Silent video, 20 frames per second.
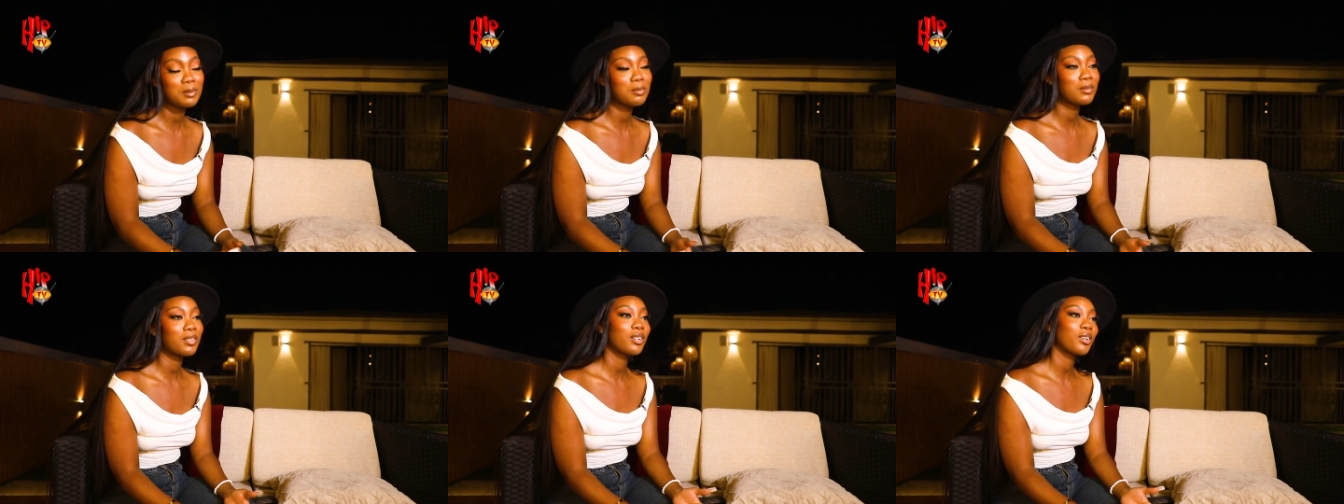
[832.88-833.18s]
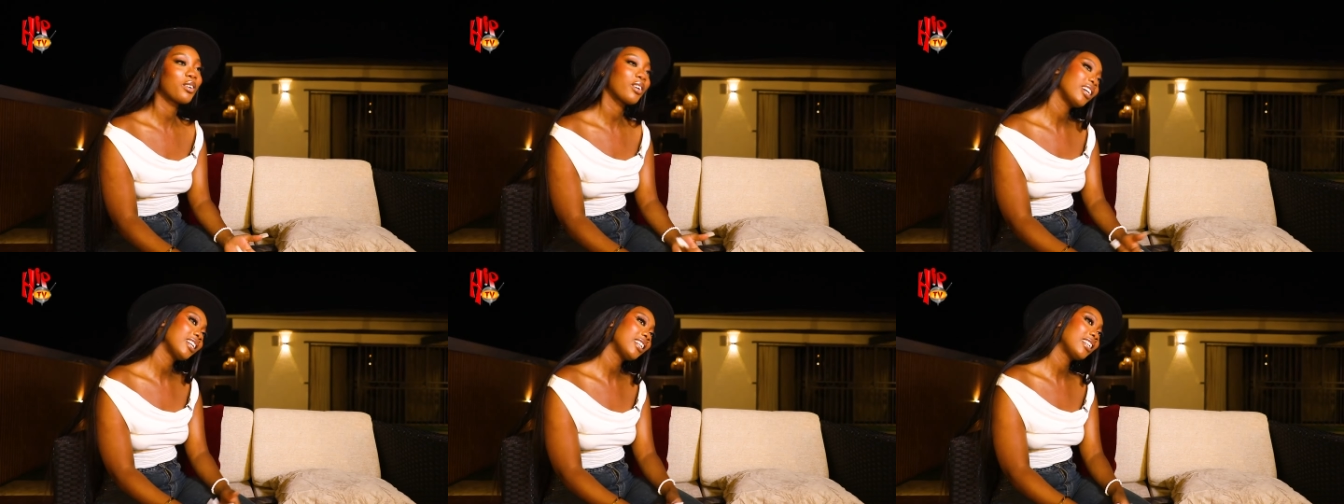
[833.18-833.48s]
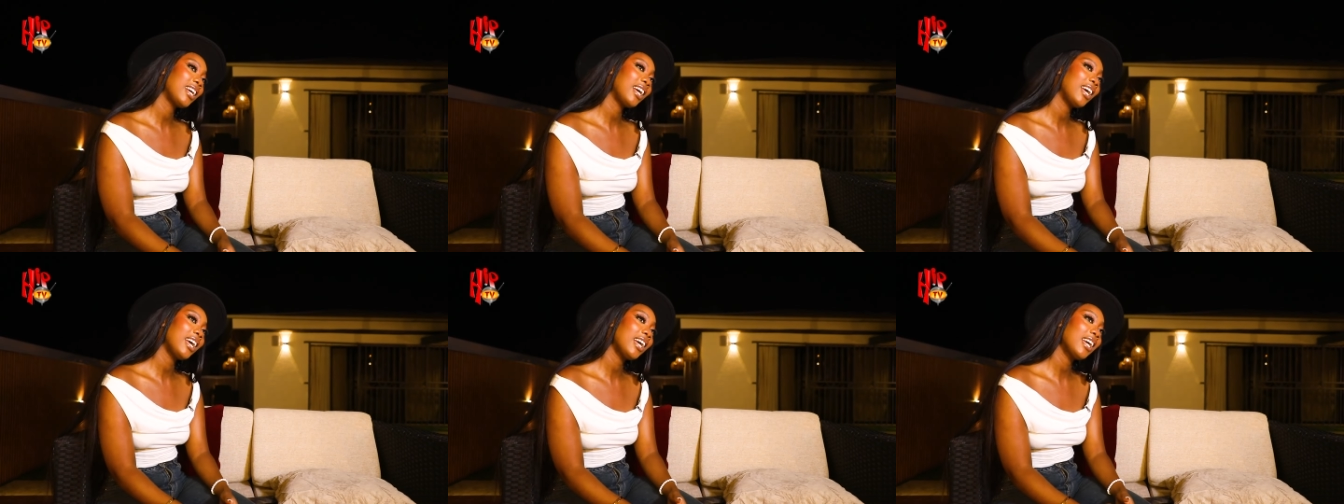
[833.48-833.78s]
It's been a
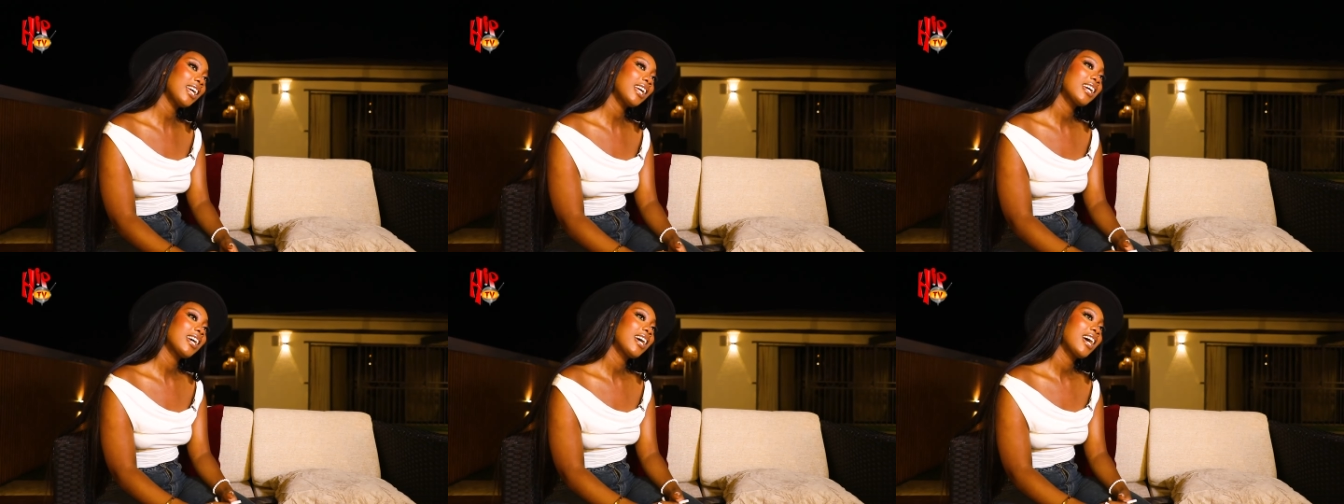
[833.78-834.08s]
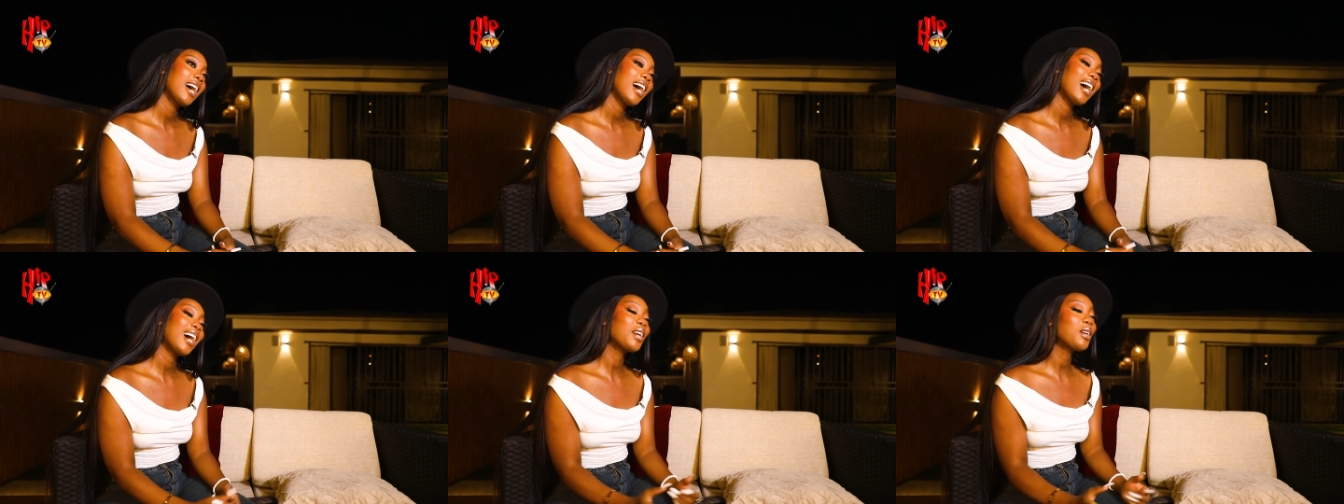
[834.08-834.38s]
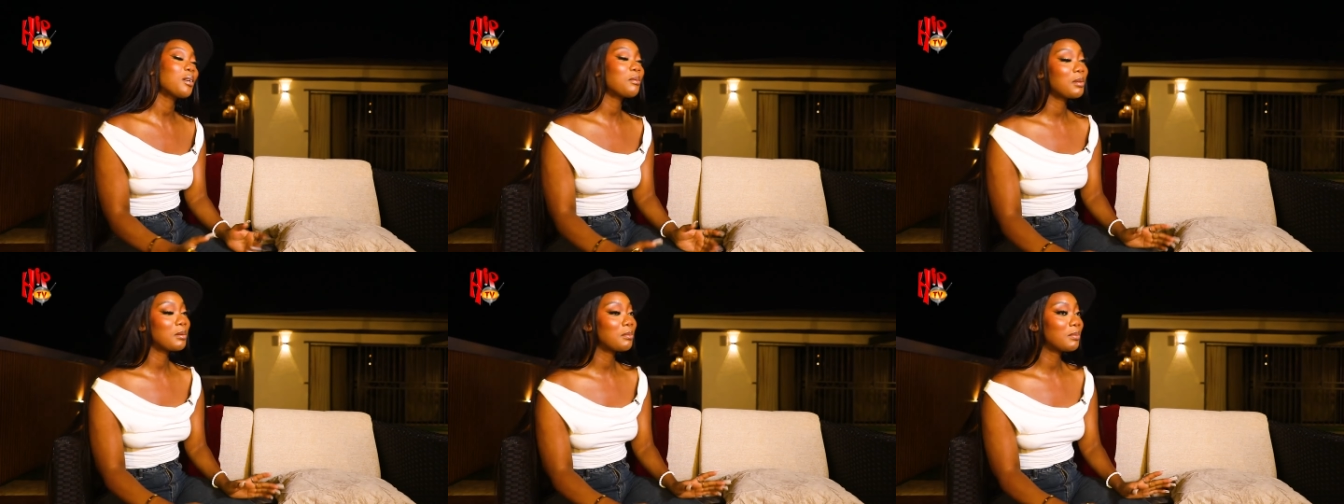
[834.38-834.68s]
great day. I
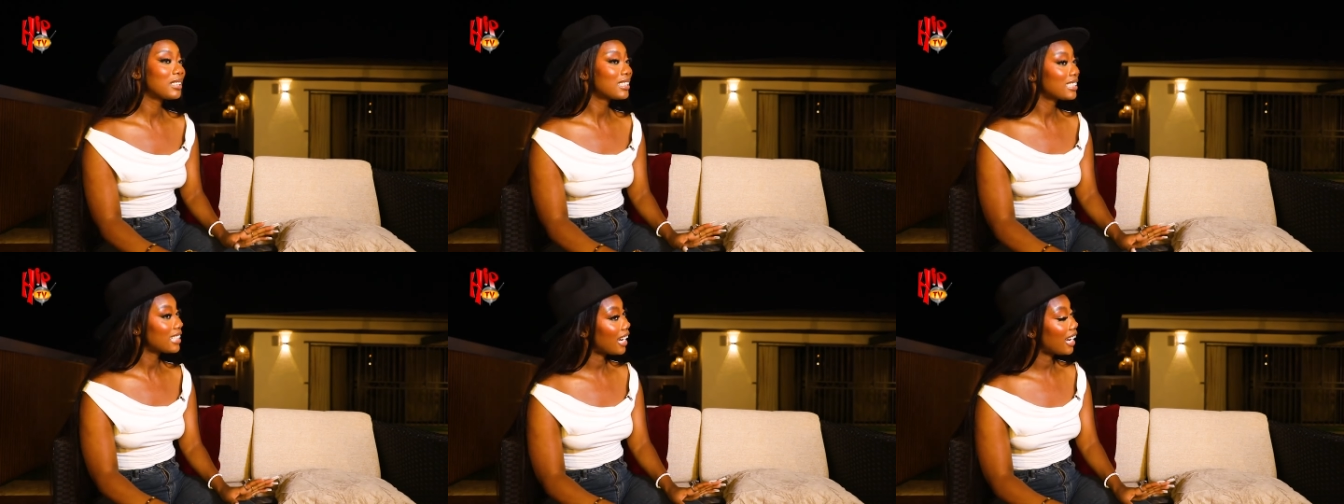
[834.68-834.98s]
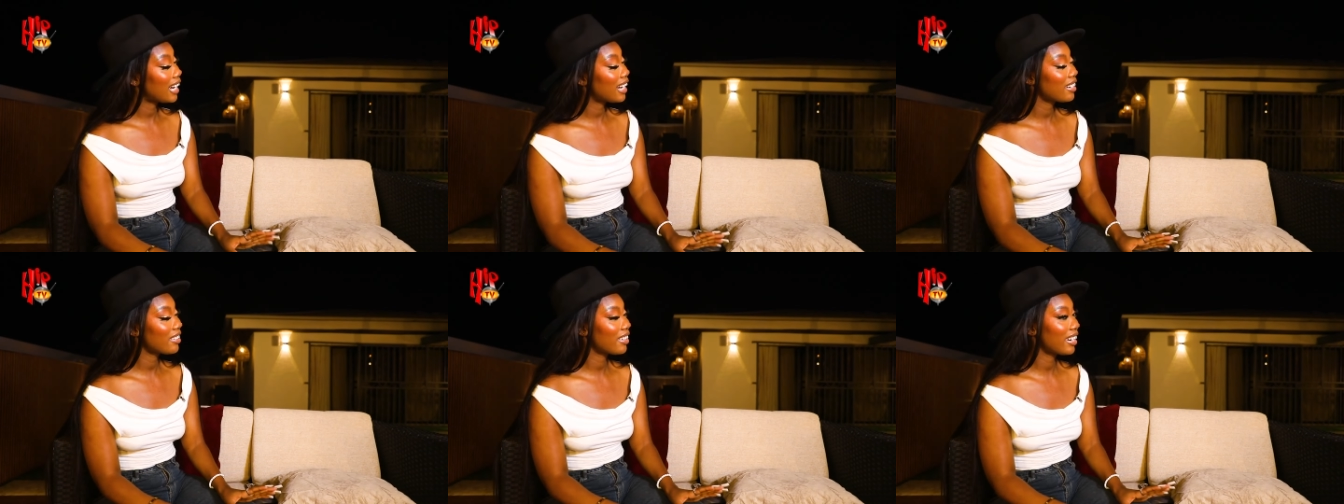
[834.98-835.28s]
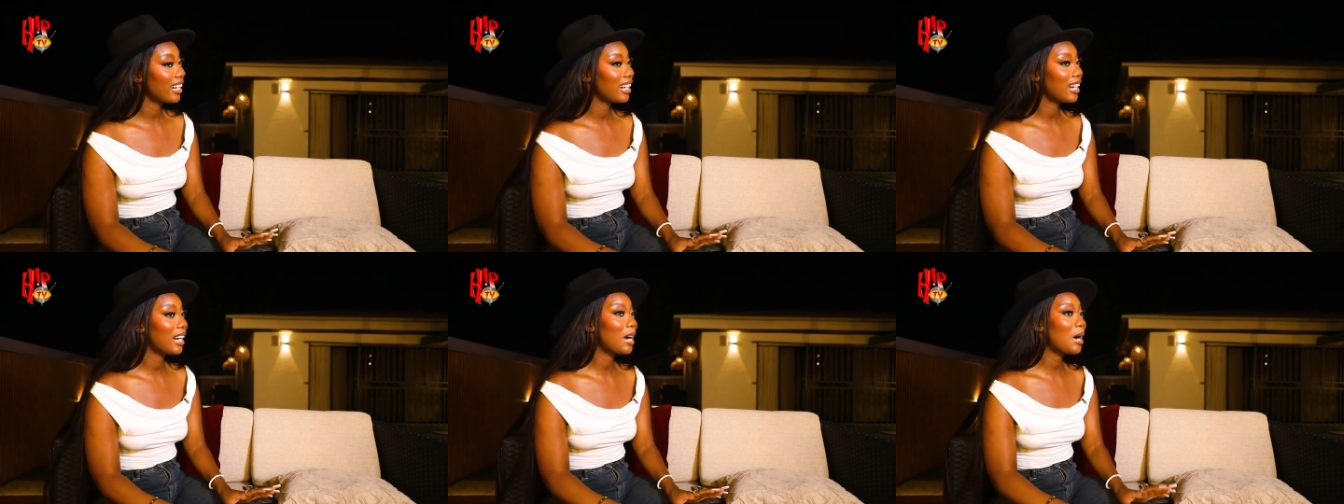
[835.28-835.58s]
am a bit tired
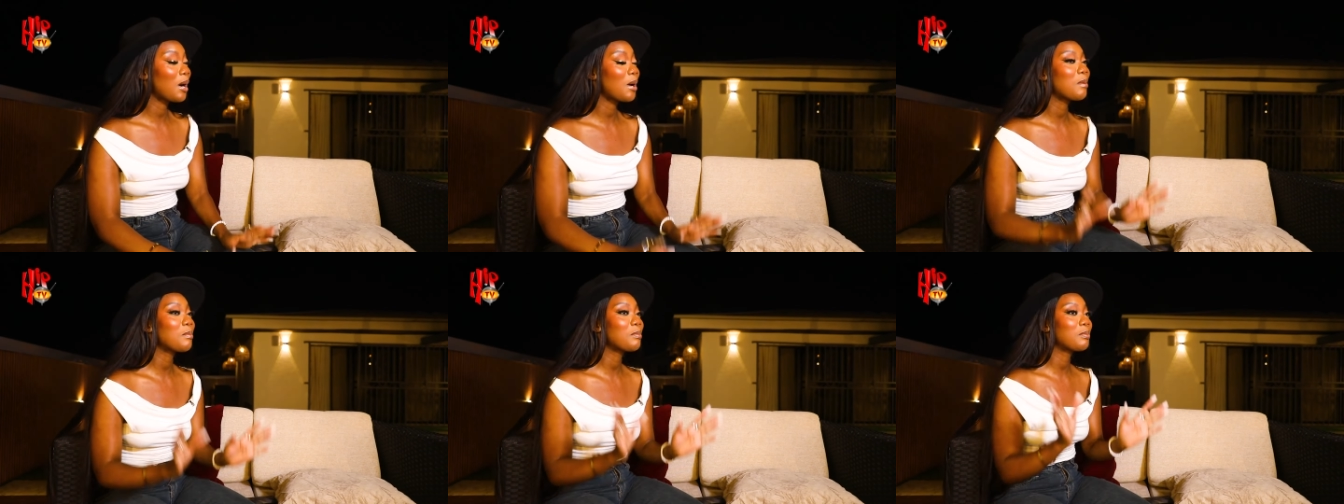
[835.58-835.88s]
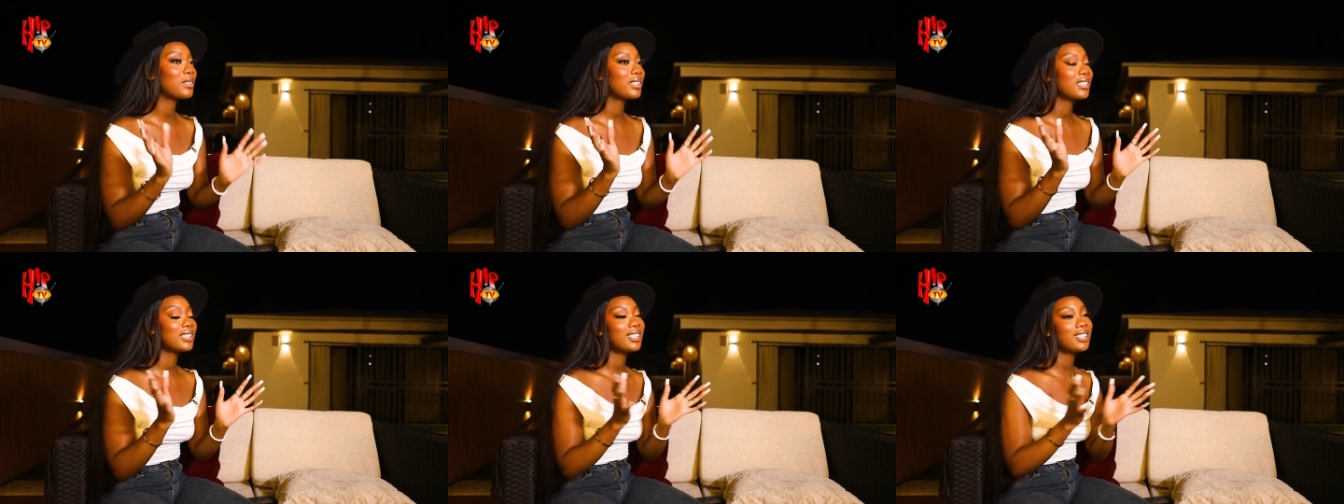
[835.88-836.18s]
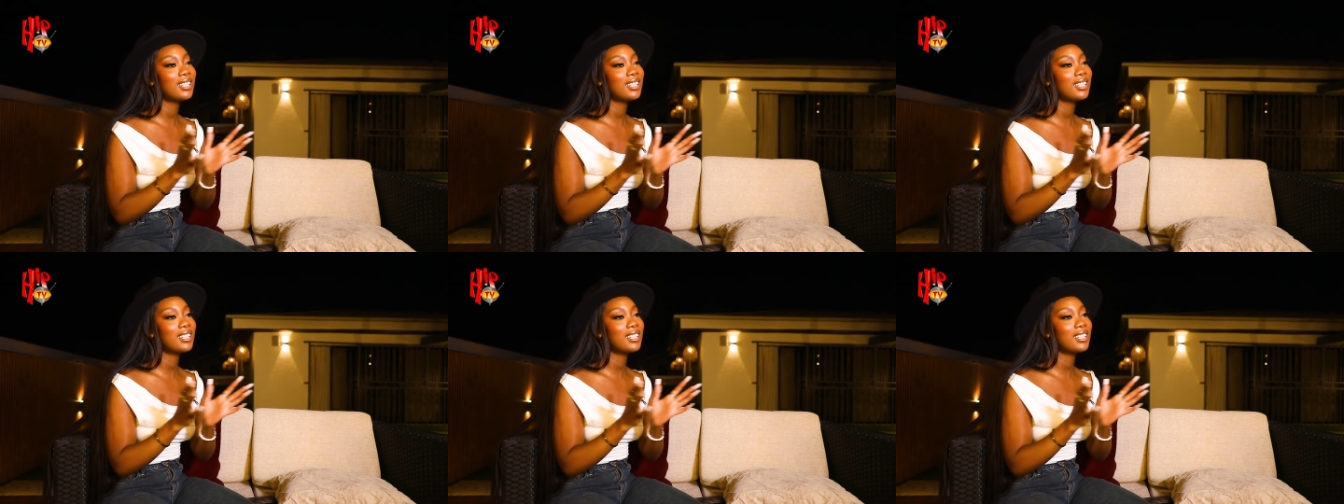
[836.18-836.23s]
right now, but